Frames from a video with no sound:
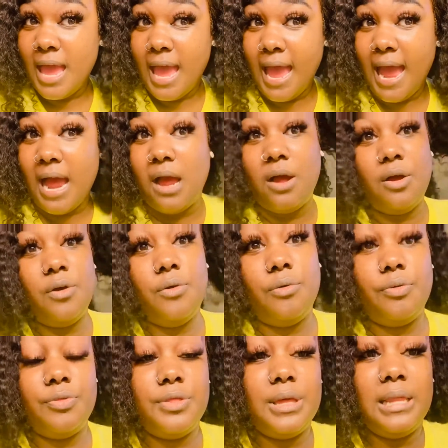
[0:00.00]
how
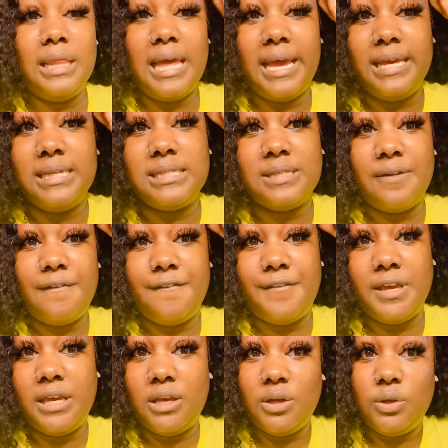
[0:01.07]
the lace
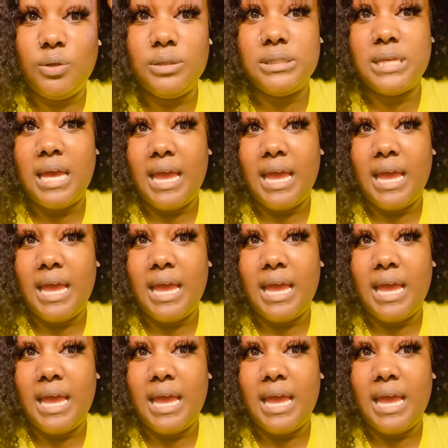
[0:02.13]
feels.